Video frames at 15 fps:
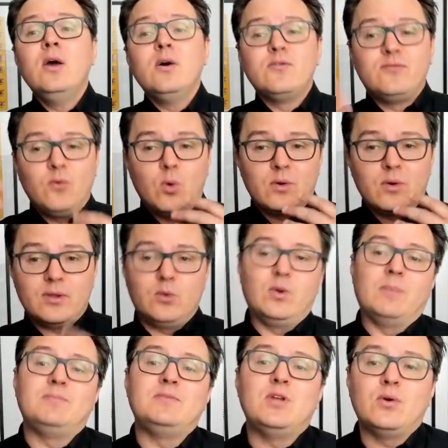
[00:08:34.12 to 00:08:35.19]
for the
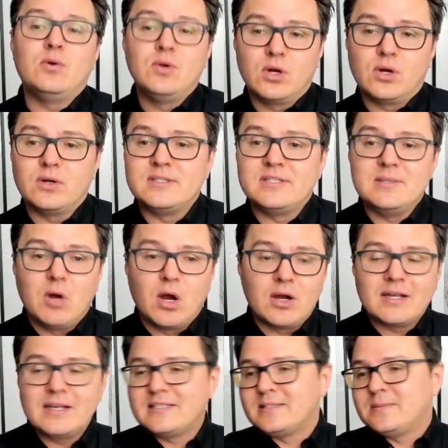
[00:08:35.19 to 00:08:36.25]
cryptocurrency
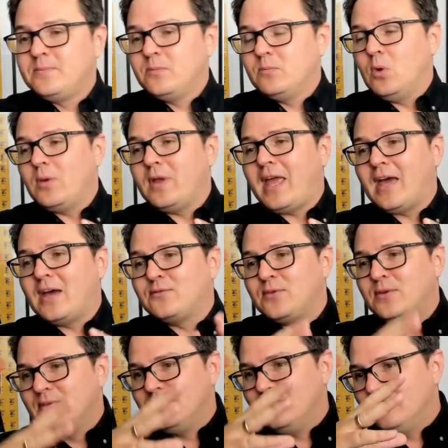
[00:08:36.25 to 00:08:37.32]
markets? Well, we
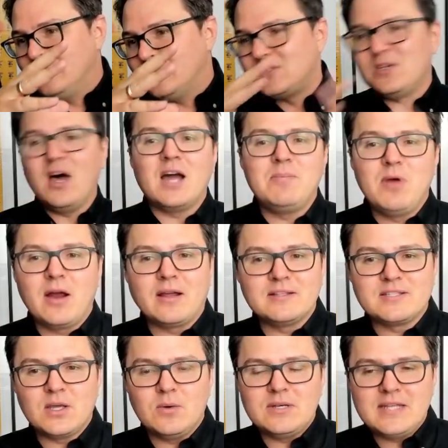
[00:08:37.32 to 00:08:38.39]
have the stock
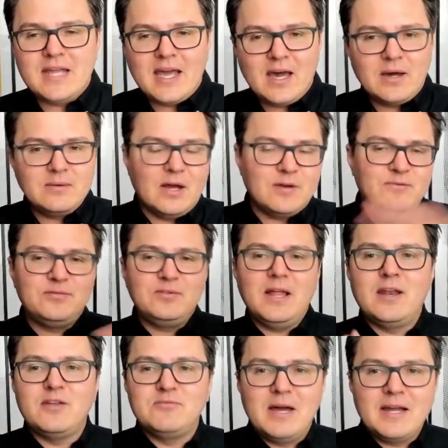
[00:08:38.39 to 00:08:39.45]
markets going down, a
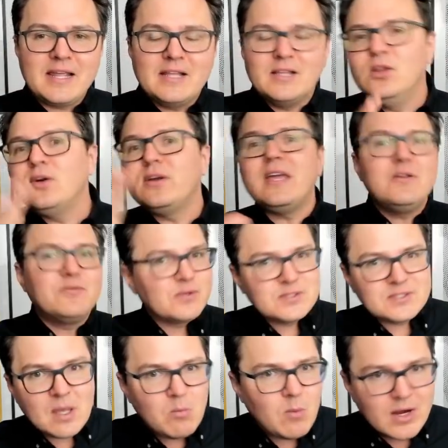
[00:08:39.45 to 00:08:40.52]
flood of money looking for
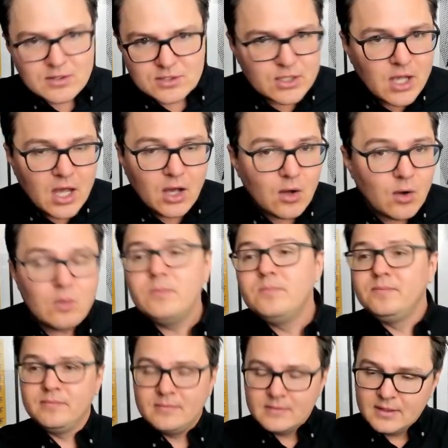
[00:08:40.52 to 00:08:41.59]
somewhere to go,
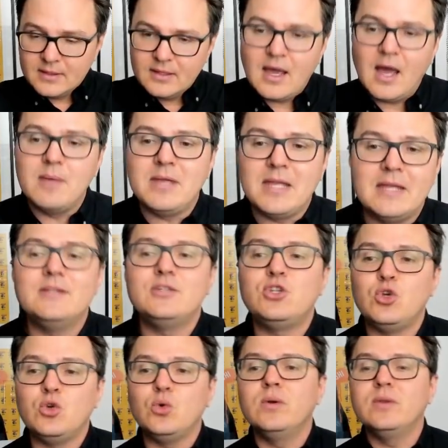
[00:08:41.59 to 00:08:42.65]
come
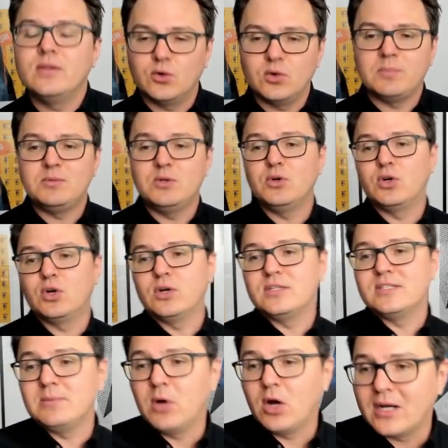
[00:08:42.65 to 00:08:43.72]
into the
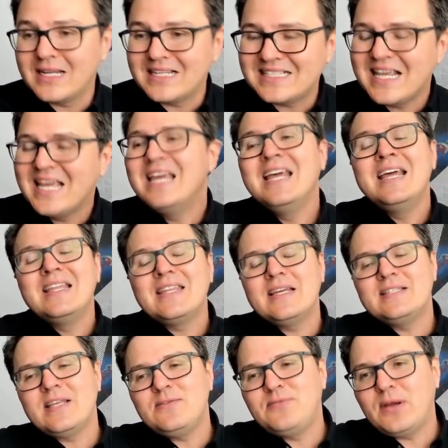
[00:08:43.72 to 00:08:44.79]
cryptocurrency markets. That
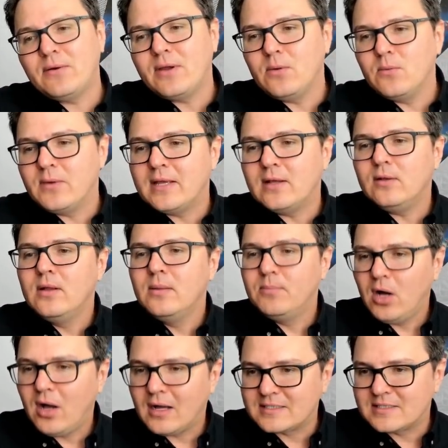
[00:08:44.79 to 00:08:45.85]
is a very real
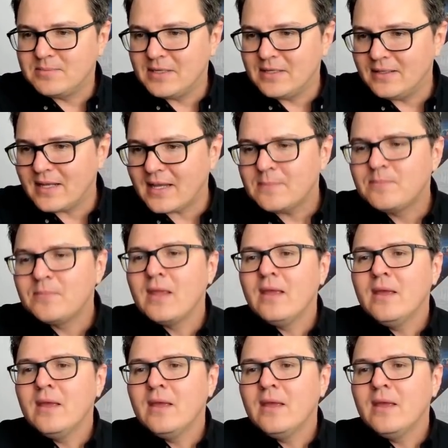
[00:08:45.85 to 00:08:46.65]
possibility.